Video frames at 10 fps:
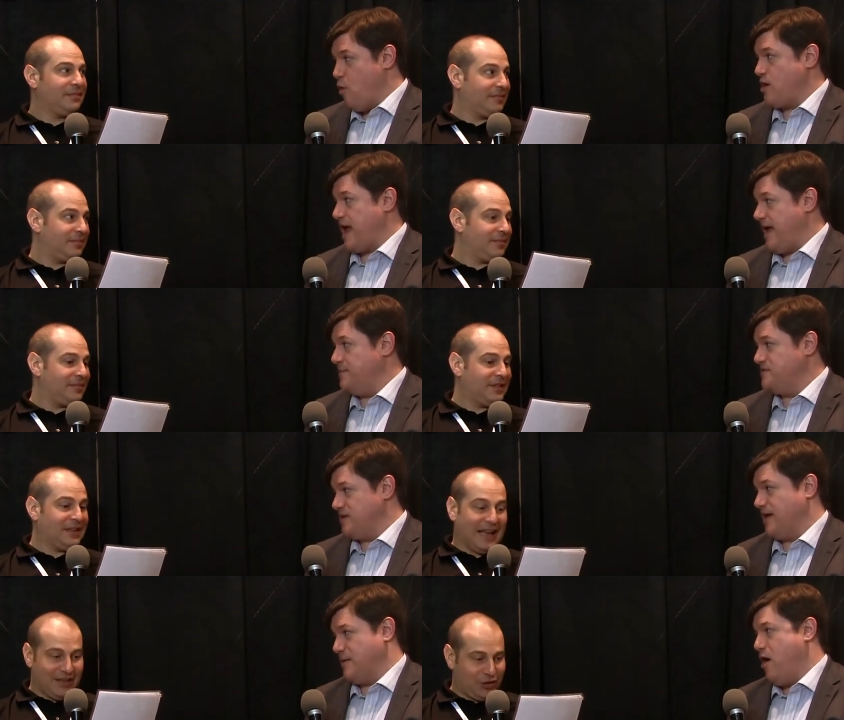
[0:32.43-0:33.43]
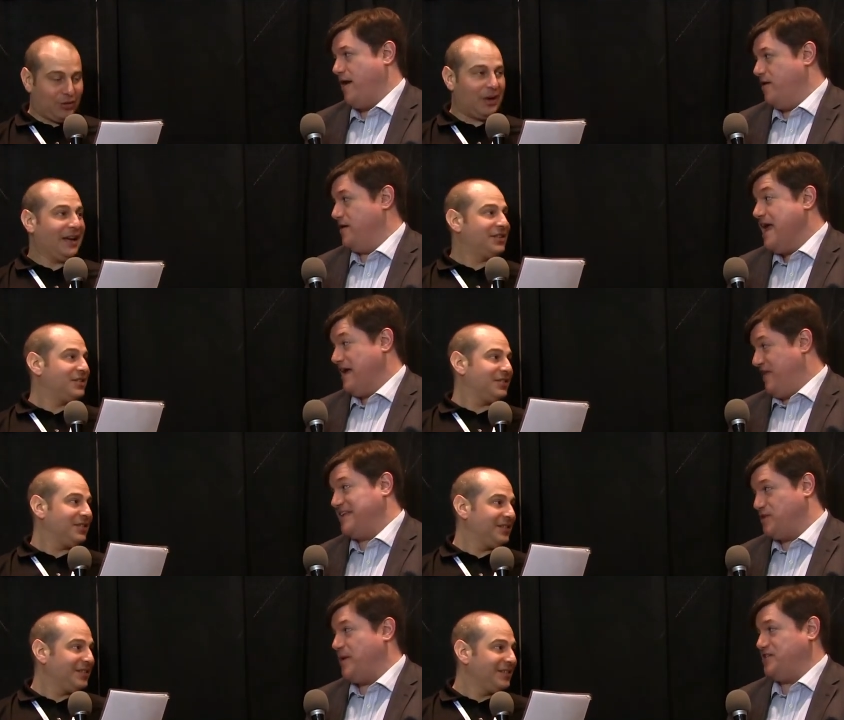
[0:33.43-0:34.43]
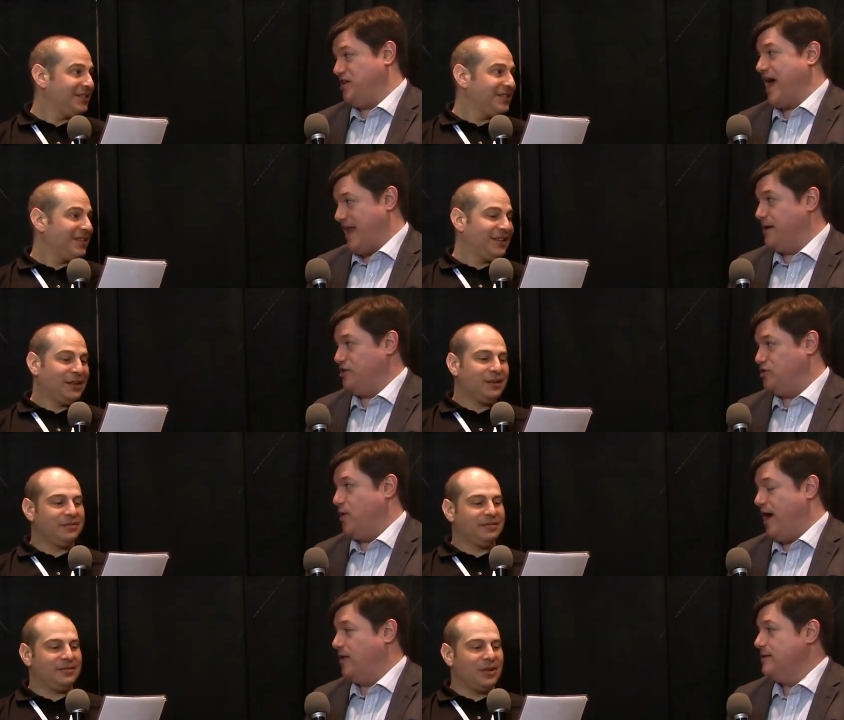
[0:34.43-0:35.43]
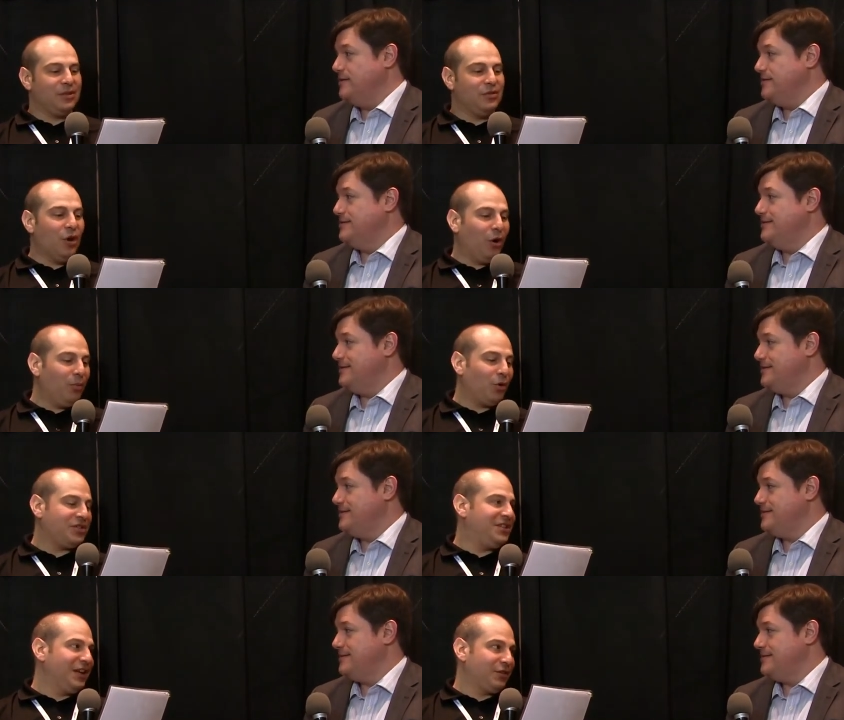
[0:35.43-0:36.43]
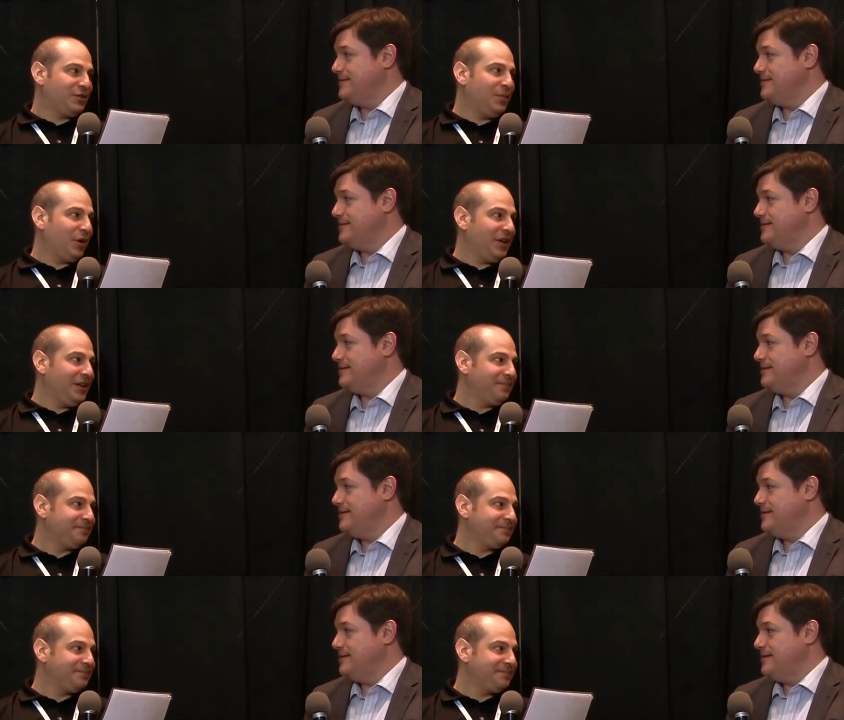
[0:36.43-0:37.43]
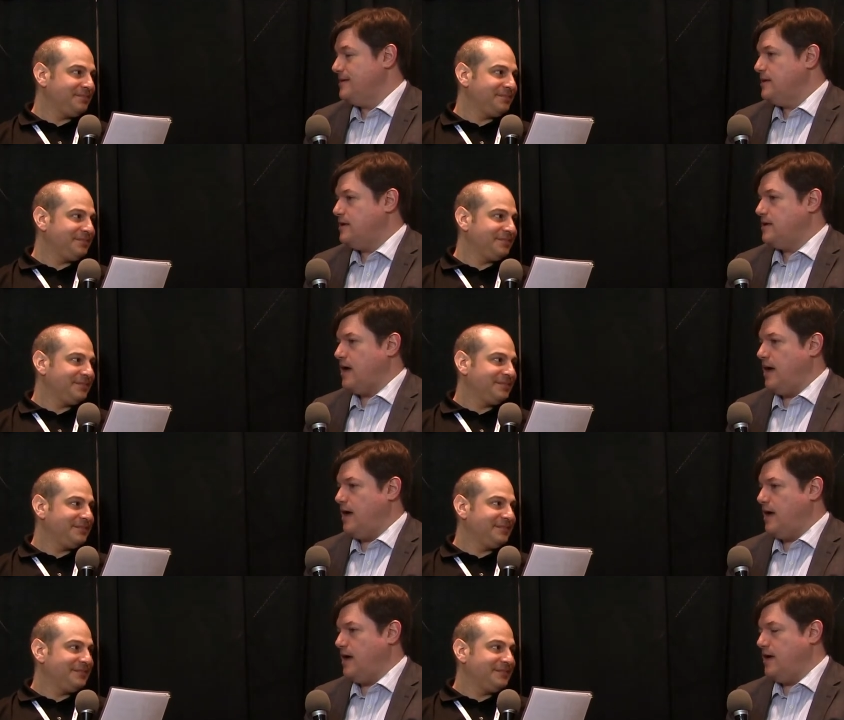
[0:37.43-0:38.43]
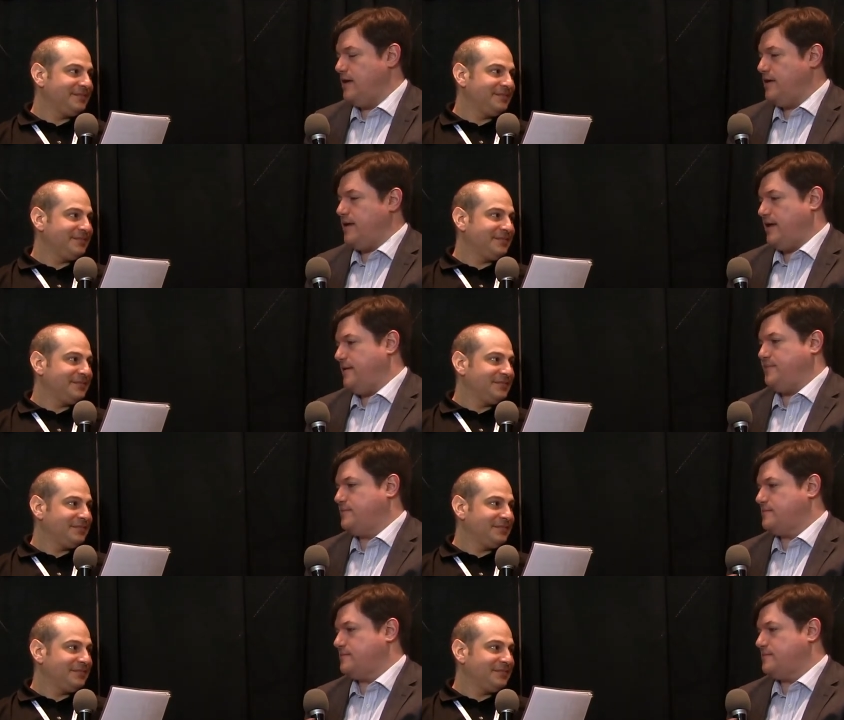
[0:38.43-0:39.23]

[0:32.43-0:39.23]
Speaker 1: war games. Like, that is on, correct. Right? If that's the best you got, I'm going to do well.
Speaker 2: No more secrets, Marty.
Speaker 1: Uh,